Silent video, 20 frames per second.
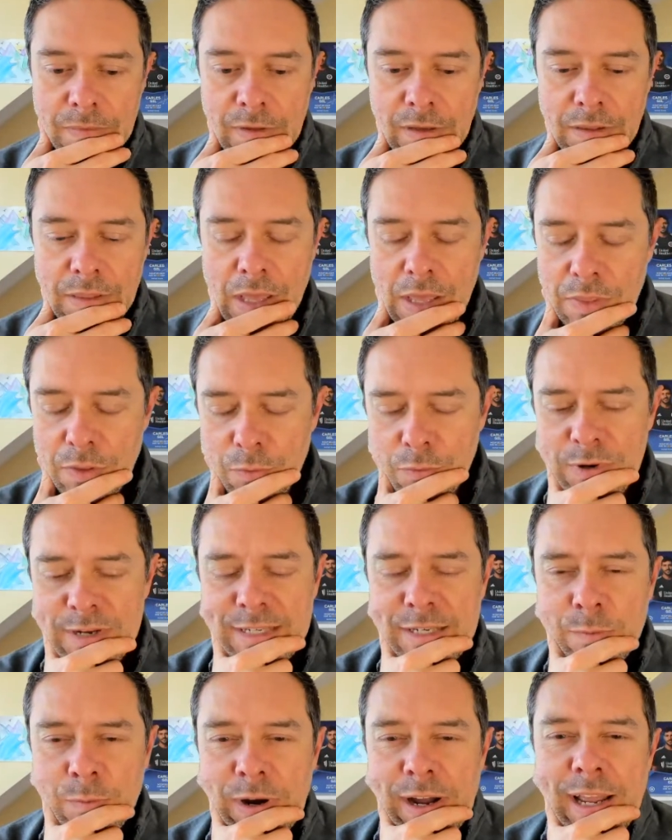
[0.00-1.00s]
the
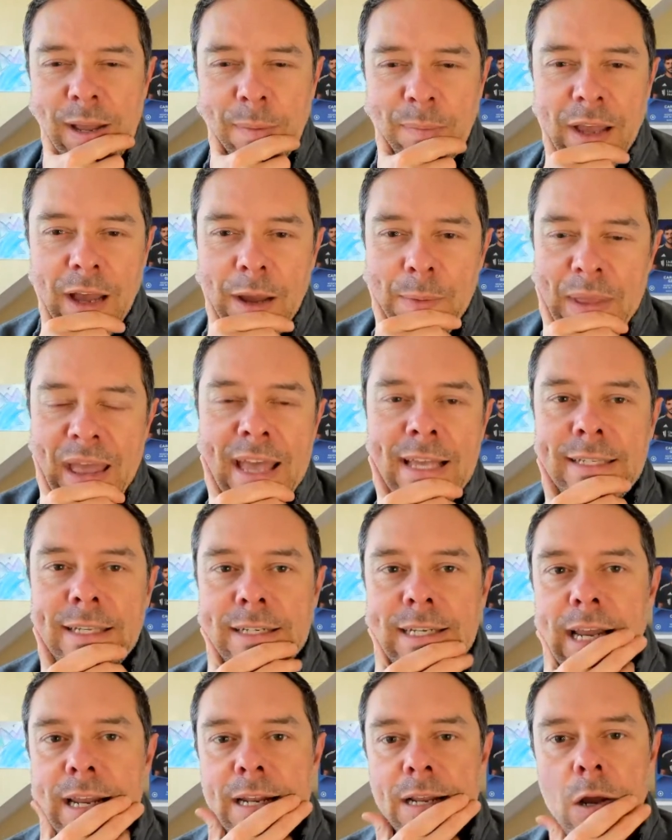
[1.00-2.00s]
reason why I'm
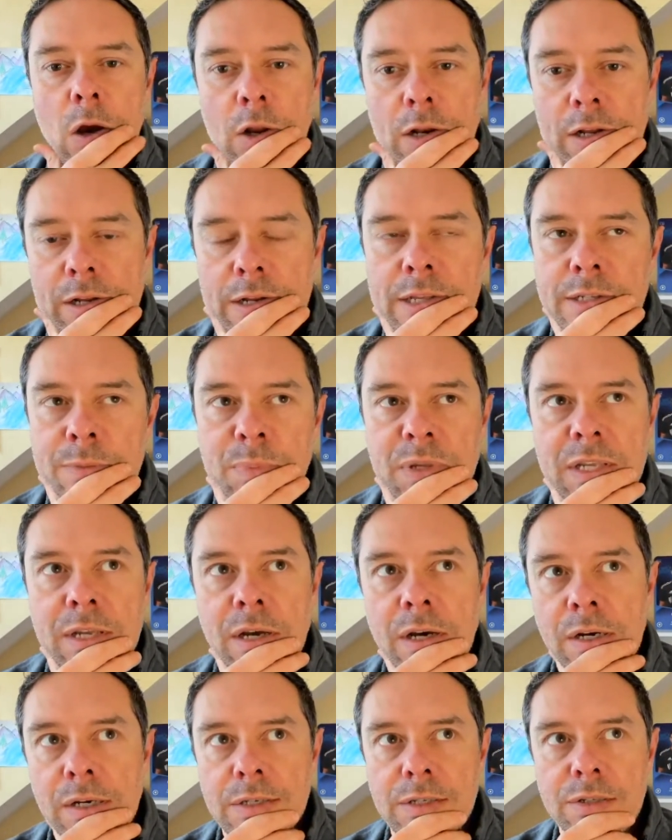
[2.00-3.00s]
hesitating on it is
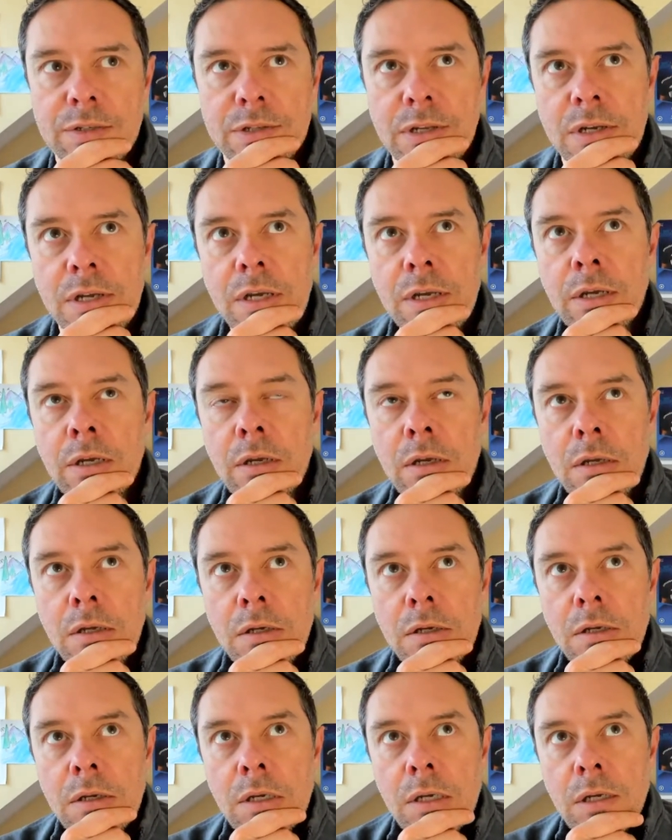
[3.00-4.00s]
because
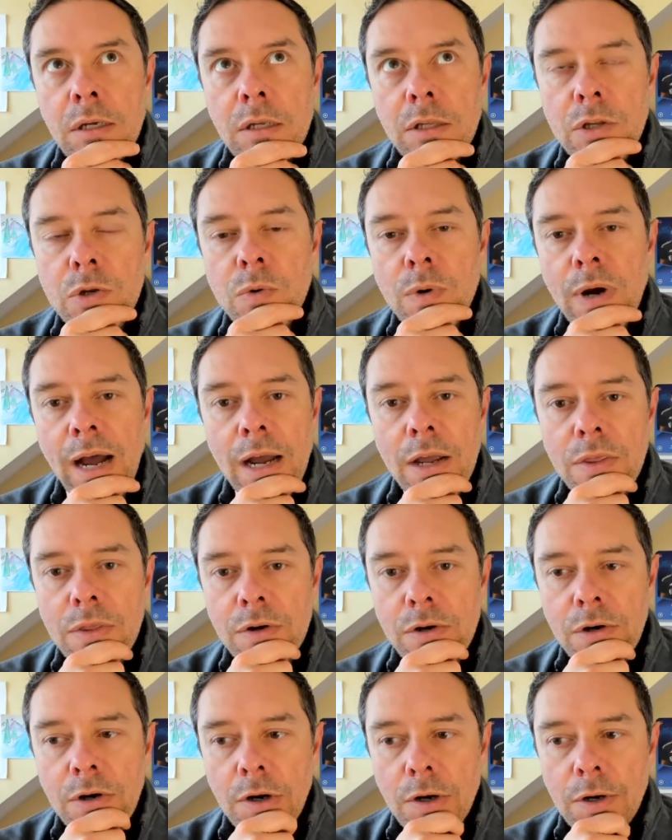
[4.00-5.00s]
you
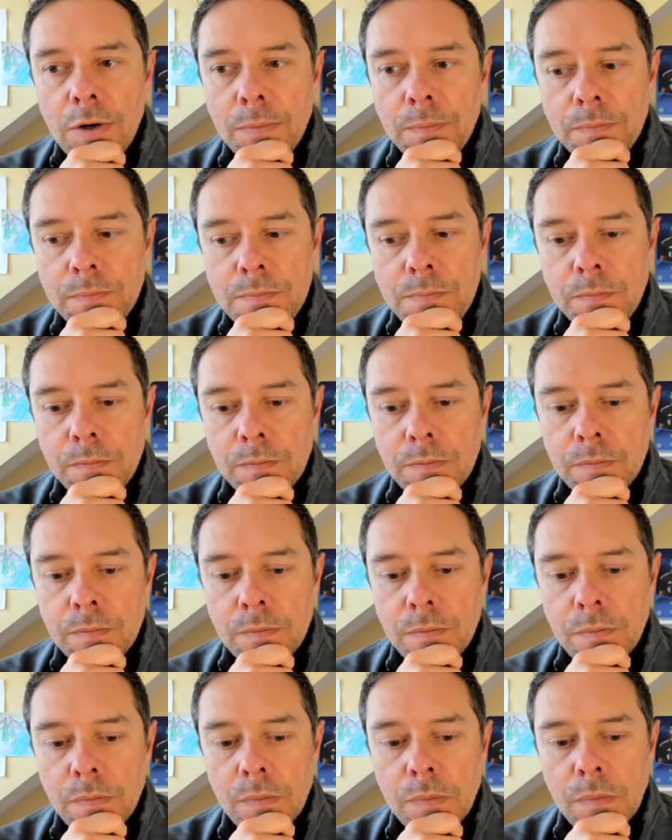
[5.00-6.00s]
either
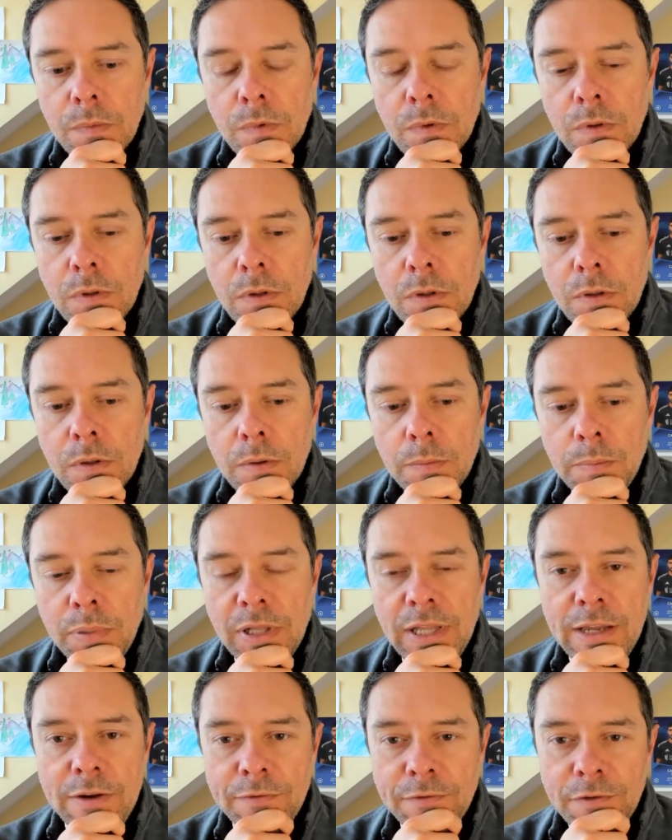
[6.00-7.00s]

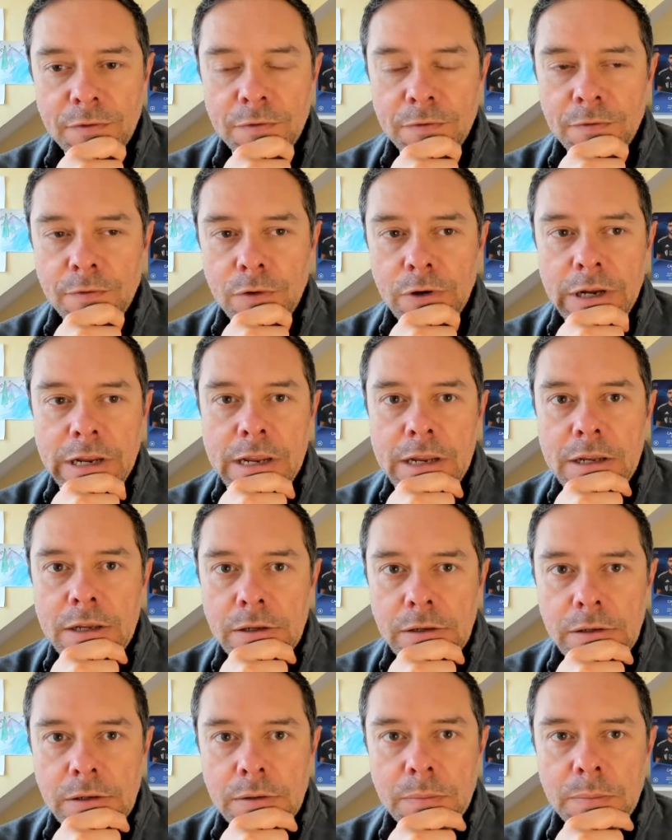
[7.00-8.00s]
play for free
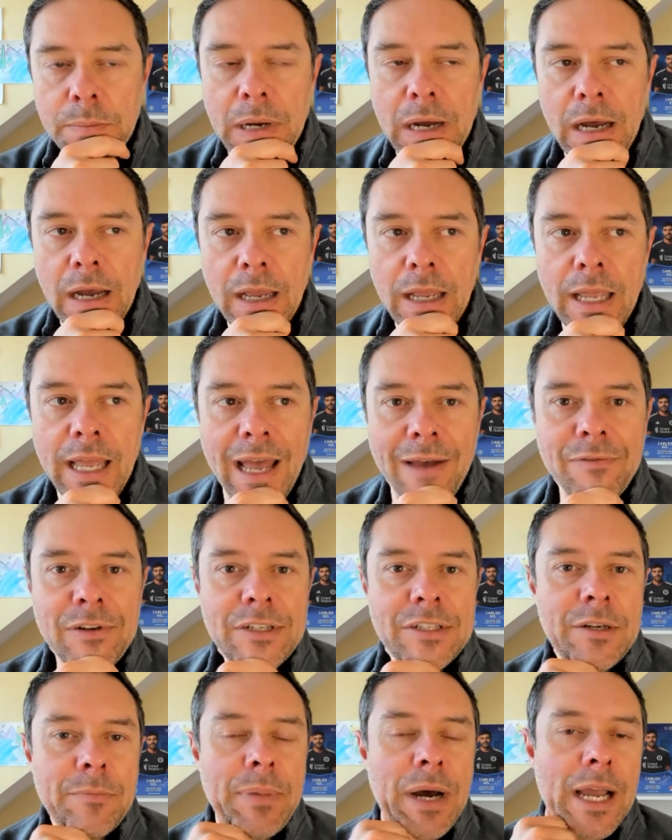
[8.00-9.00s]
by having
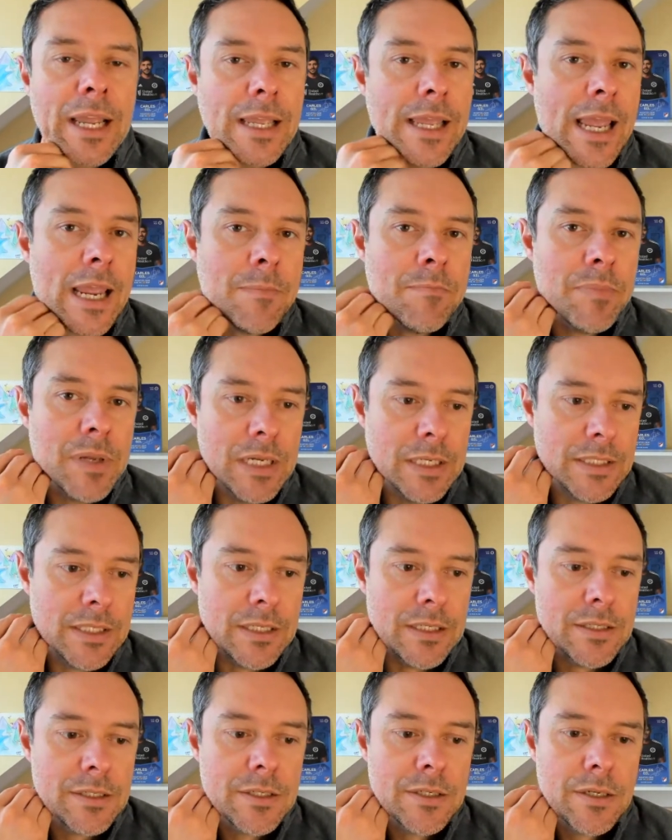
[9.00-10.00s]
to buy game
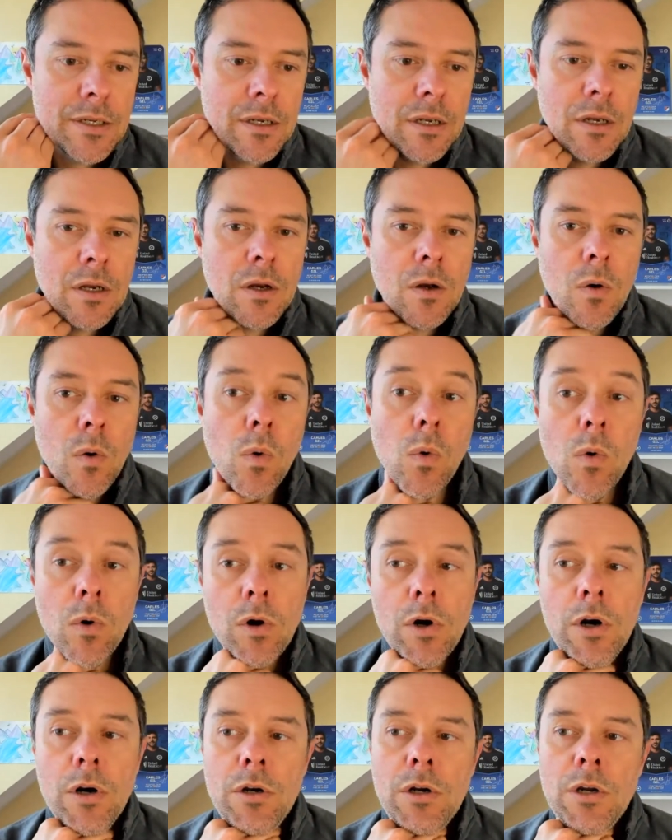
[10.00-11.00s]
pieces,
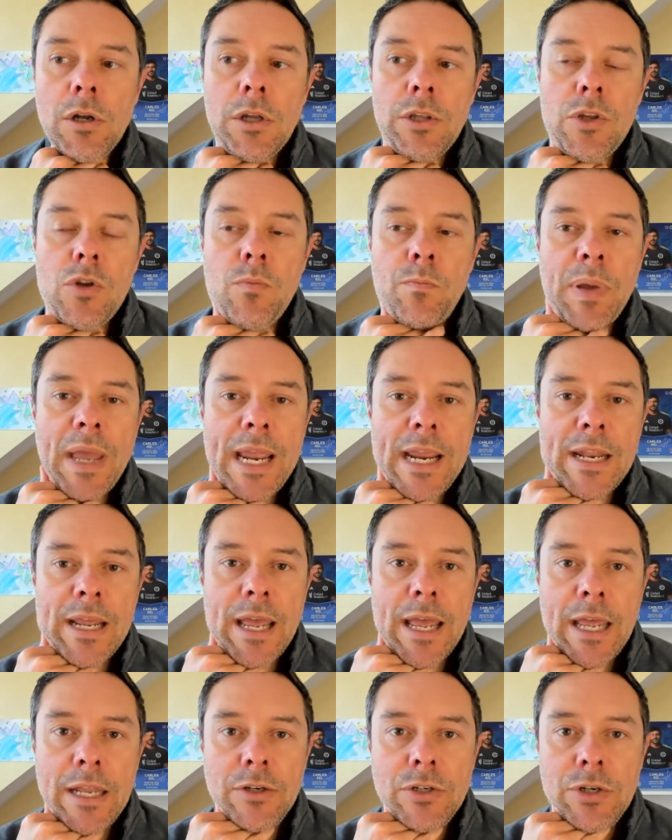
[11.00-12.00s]
or you pay
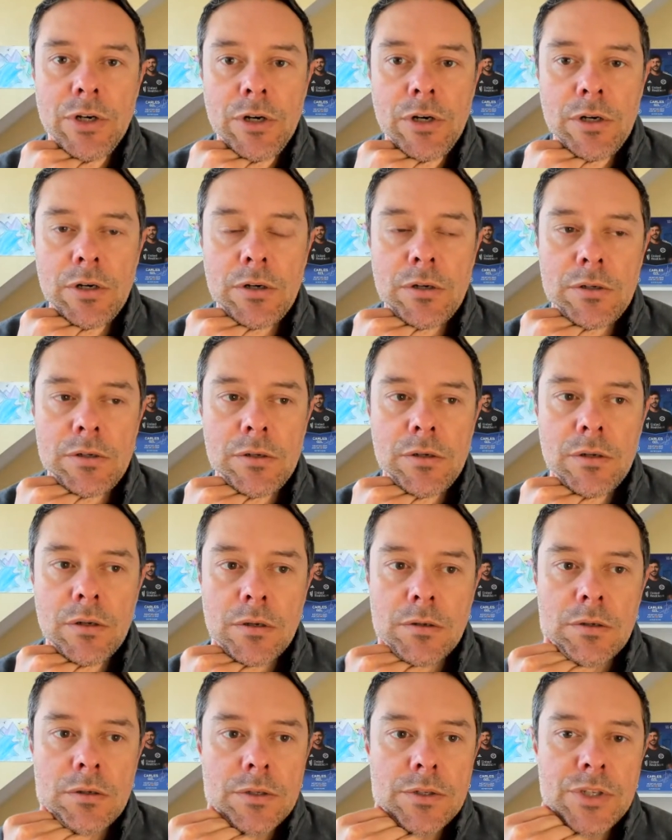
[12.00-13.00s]
to enter
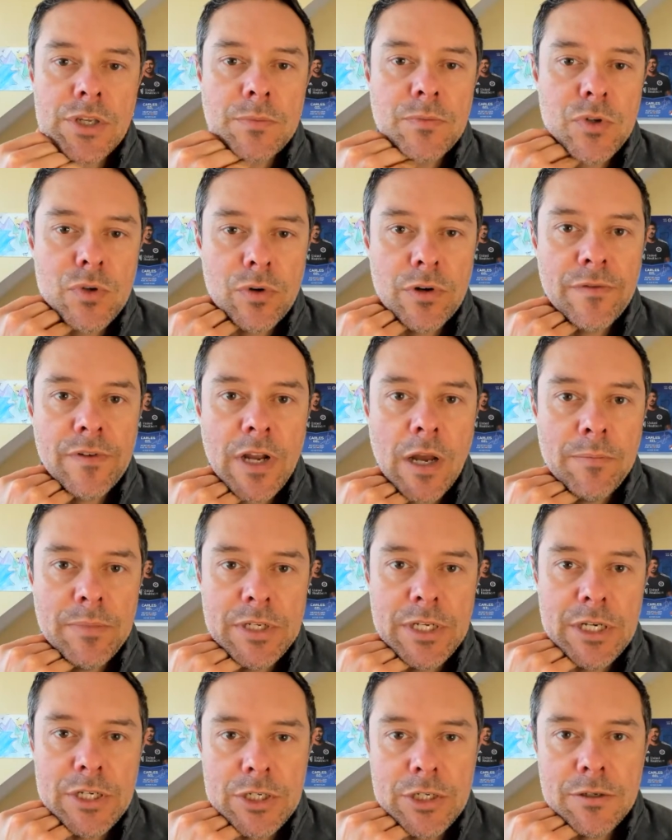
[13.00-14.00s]
some sort of
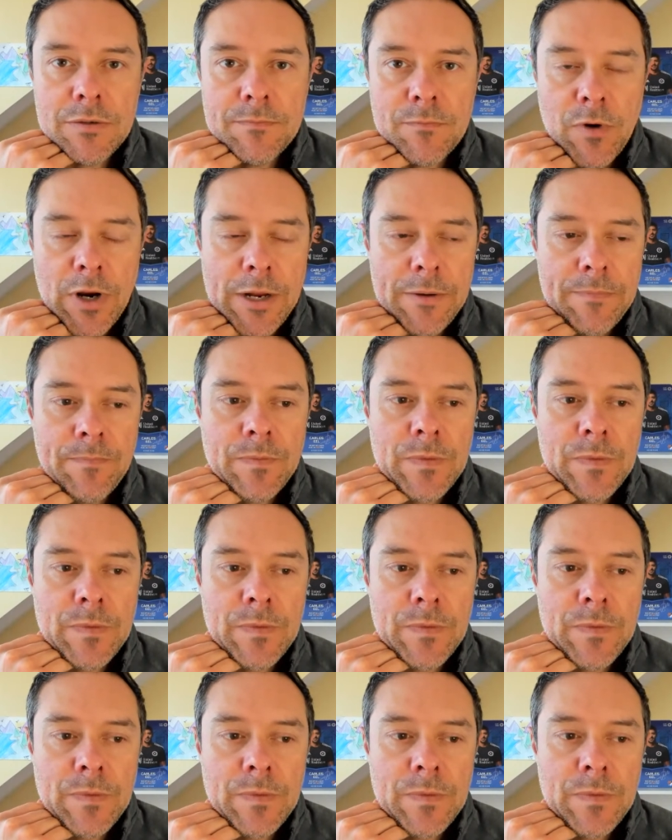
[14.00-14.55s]
competition, right?